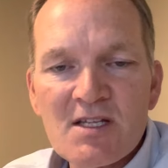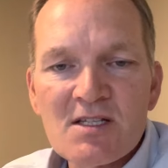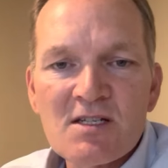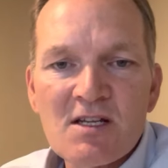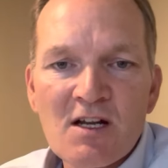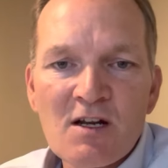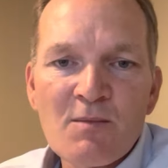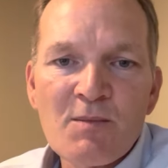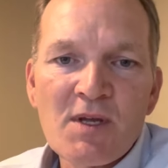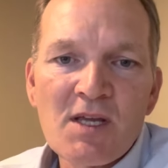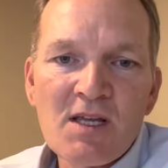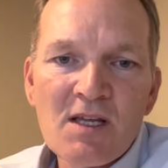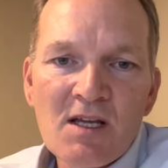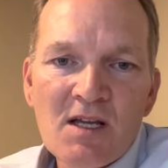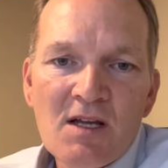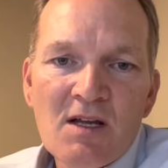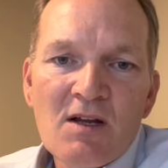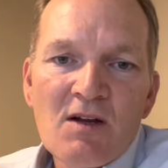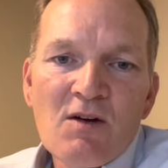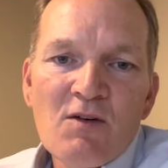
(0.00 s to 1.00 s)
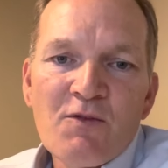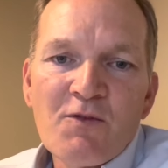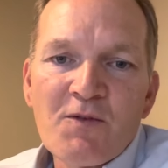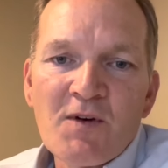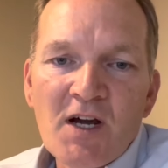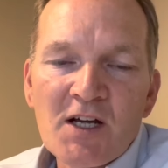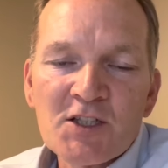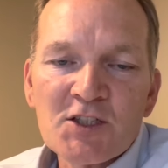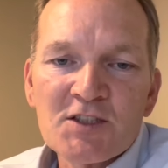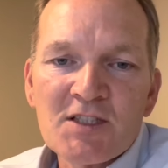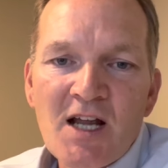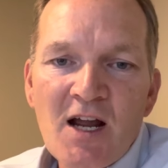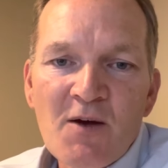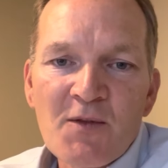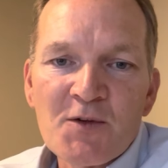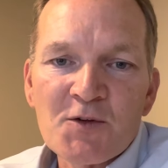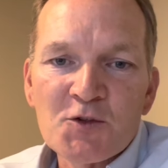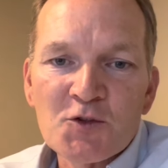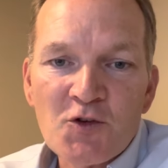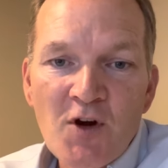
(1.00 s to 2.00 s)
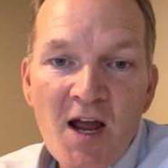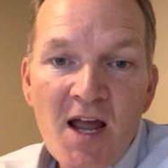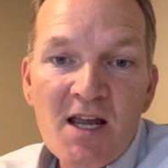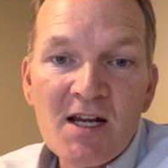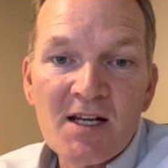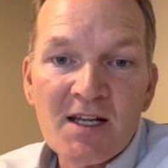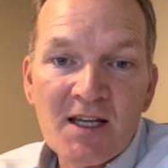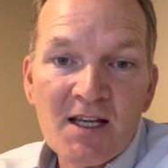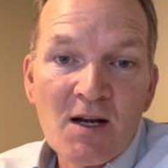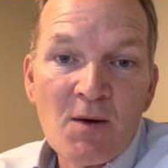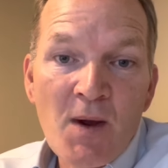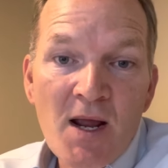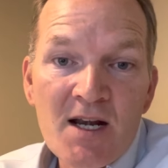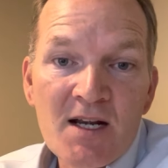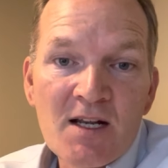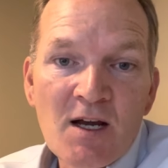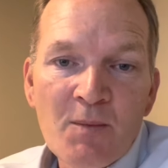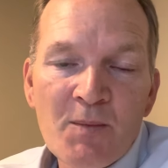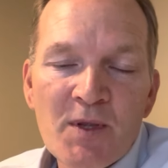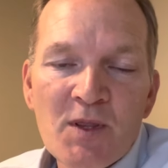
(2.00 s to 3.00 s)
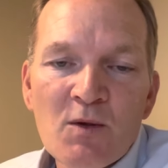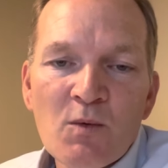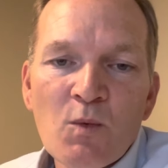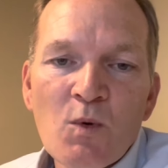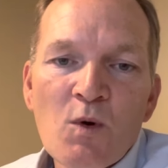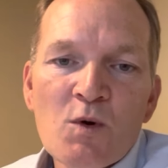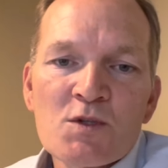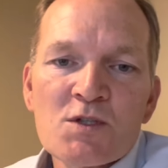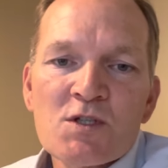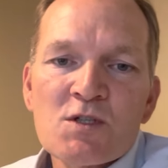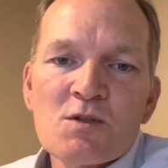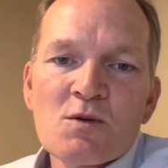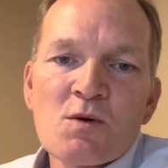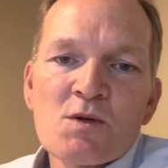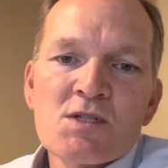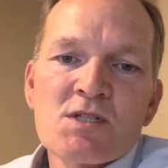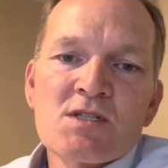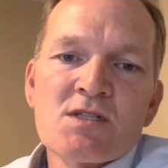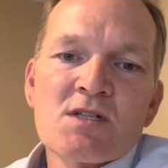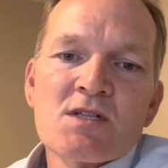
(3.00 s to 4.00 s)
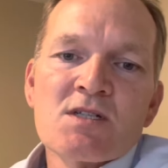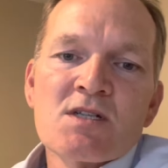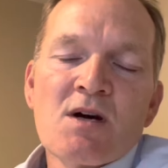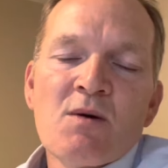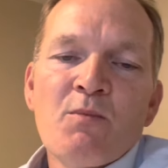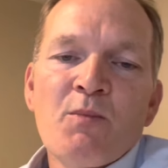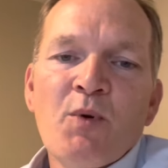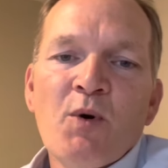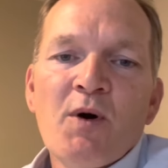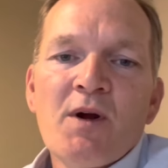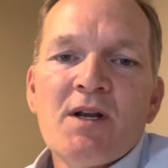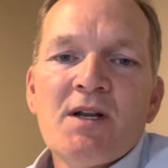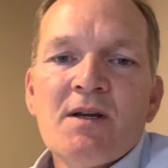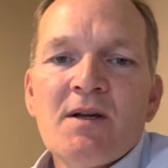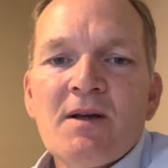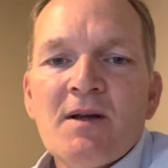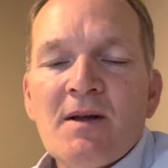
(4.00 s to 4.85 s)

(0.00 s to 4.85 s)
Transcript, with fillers: is going to be flushed down the drain and going to end up in the water sources at some point.